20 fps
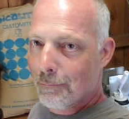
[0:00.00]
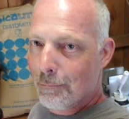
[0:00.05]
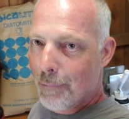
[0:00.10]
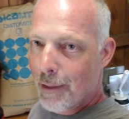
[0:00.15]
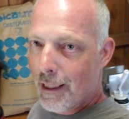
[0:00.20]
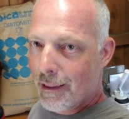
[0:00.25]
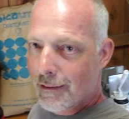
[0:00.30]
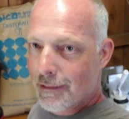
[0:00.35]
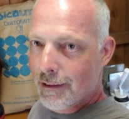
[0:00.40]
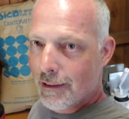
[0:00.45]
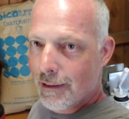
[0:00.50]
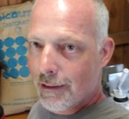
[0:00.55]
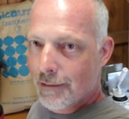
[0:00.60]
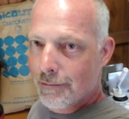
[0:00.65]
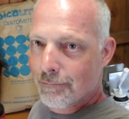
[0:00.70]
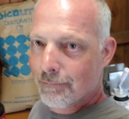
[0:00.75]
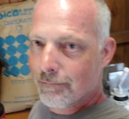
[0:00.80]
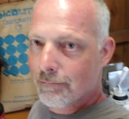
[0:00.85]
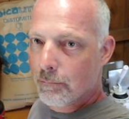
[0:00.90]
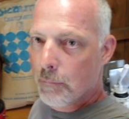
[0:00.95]
Back to
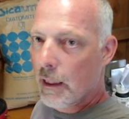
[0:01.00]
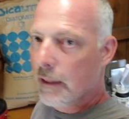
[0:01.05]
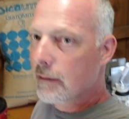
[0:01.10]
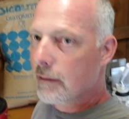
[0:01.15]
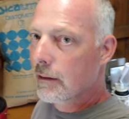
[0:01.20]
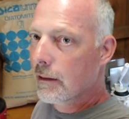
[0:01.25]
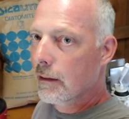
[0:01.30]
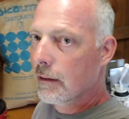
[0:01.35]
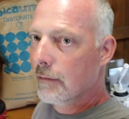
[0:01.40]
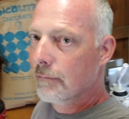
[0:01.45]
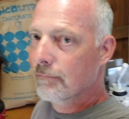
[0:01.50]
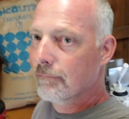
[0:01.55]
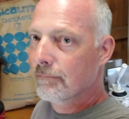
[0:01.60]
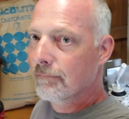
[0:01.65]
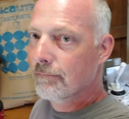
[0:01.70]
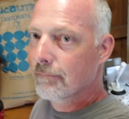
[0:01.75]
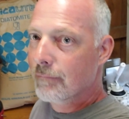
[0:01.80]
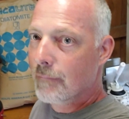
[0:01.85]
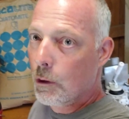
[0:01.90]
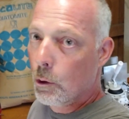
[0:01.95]

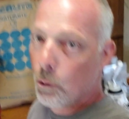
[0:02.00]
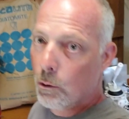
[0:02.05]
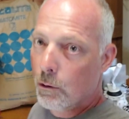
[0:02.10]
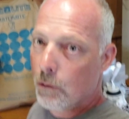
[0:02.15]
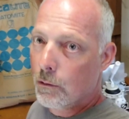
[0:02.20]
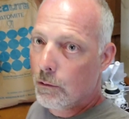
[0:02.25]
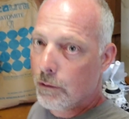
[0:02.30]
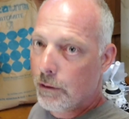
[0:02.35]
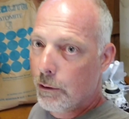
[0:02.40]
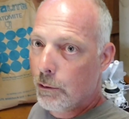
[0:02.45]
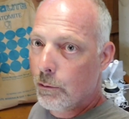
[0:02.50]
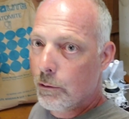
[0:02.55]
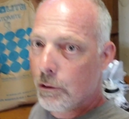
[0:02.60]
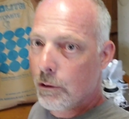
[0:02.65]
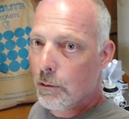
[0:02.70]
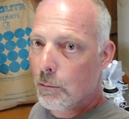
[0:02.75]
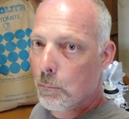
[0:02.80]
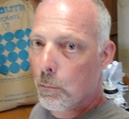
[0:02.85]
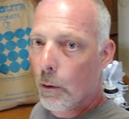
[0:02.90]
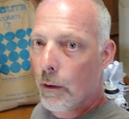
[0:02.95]
Google,
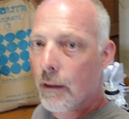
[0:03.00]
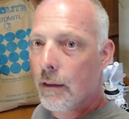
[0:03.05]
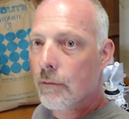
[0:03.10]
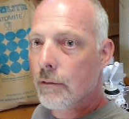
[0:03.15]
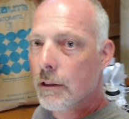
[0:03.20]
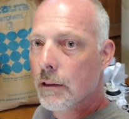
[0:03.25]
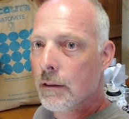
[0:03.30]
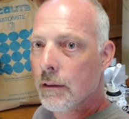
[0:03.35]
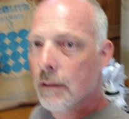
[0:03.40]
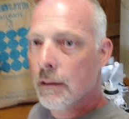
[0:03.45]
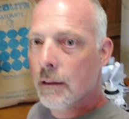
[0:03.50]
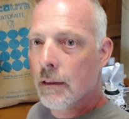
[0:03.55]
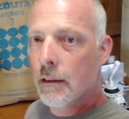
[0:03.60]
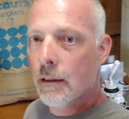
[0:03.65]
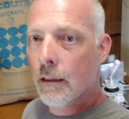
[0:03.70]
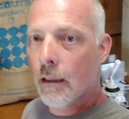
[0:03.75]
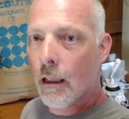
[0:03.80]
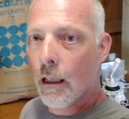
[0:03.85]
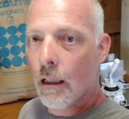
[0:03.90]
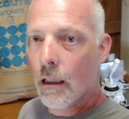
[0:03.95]
YouTube, whatever,
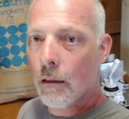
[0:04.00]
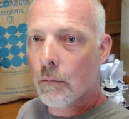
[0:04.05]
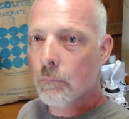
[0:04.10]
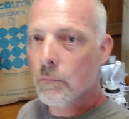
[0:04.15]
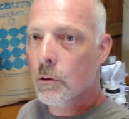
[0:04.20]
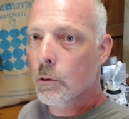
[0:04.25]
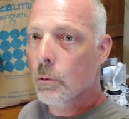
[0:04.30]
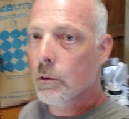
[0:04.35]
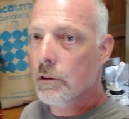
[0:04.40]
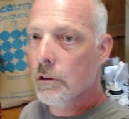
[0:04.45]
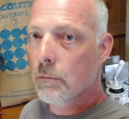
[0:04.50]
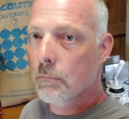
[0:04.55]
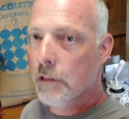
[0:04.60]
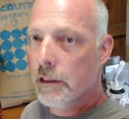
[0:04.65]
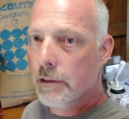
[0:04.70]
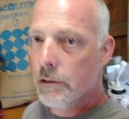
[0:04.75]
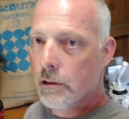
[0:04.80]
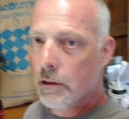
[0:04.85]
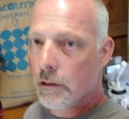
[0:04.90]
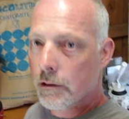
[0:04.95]
doing some
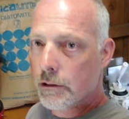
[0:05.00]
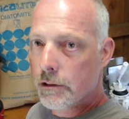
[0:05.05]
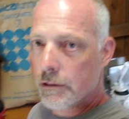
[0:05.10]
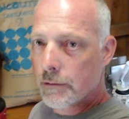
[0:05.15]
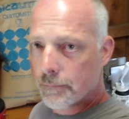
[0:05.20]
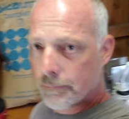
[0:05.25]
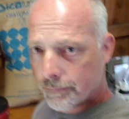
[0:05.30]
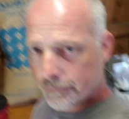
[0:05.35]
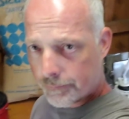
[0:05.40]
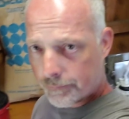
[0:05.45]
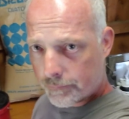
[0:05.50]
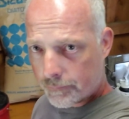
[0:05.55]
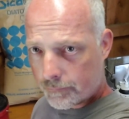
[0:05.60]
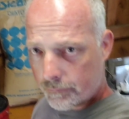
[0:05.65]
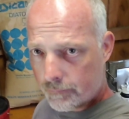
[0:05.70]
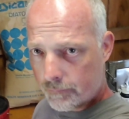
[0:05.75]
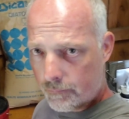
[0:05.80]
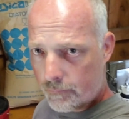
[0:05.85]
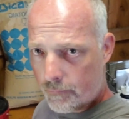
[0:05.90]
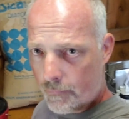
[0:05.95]
research.
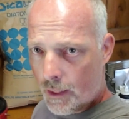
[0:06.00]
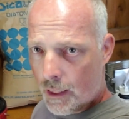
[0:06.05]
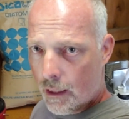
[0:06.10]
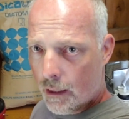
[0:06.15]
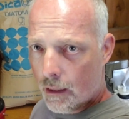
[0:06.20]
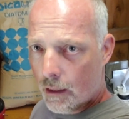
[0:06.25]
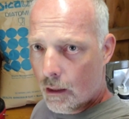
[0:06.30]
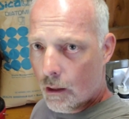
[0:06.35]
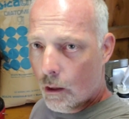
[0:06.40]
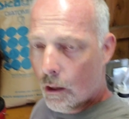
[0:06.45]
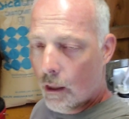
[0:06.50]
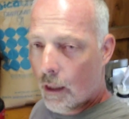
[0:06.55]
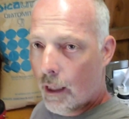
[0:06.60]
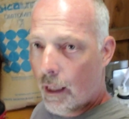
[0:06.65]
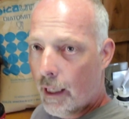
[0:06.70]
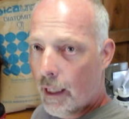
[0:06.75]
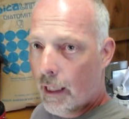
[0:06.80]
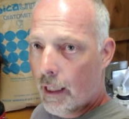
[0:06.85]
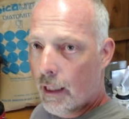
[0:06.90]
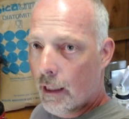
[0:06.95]

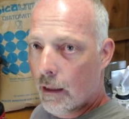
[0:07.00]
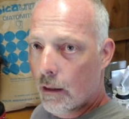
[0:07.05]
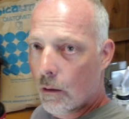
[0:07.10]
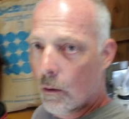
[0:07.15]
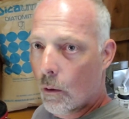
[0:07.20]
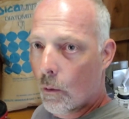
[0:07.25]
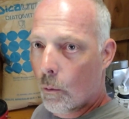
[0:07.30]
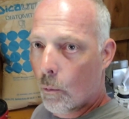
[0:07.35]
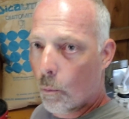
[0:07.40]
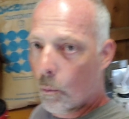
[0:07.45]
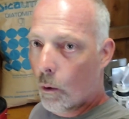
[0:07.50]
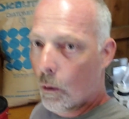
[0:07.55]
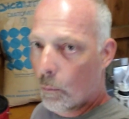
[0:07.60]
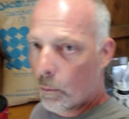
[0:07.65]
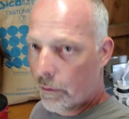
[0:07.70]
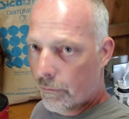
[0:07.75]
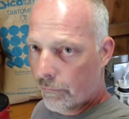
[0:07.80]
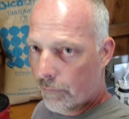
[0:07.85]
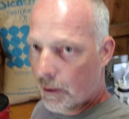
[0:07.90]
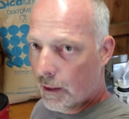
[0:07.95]
And what
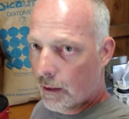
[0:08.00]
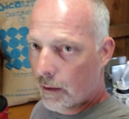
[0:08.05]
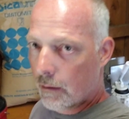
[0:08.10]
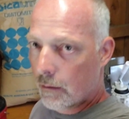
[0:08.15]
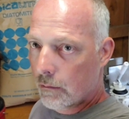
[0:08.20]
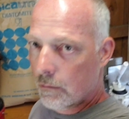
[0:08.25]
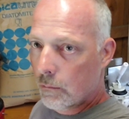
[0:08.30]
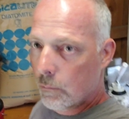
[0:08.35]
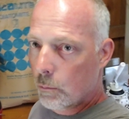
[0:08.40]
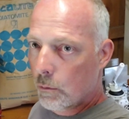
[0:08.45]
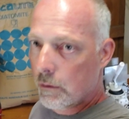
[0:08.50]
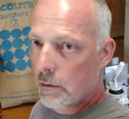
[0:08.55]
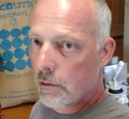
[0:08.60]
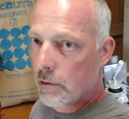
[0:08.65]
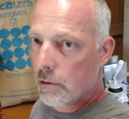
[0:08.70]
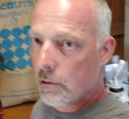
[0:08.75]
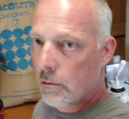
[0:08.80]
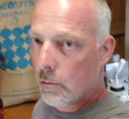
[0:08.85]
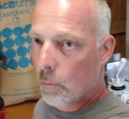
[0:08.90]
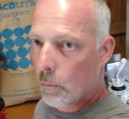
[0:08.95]
we found
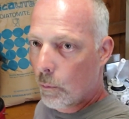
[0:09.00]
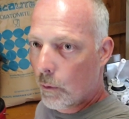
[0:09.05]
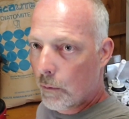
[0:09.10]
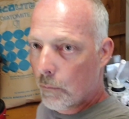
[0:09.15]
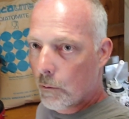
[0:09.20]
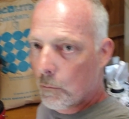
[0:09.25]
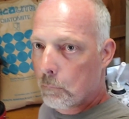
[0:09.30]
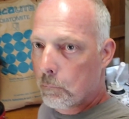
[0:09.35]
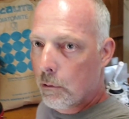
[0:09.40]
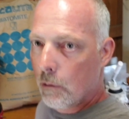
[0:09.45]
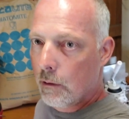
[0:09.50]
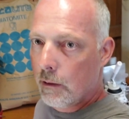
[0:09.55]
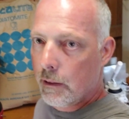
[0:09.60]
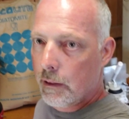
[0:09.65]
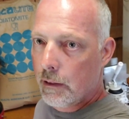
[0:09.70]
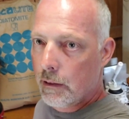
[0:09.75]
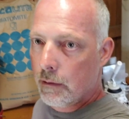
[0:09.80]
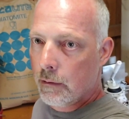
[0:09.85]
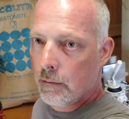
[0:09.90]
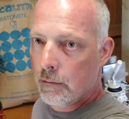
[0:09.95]
was we were
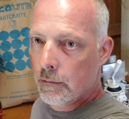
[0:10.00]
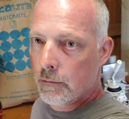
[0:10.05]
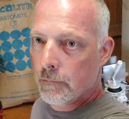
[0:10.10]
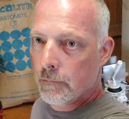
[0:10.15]
putting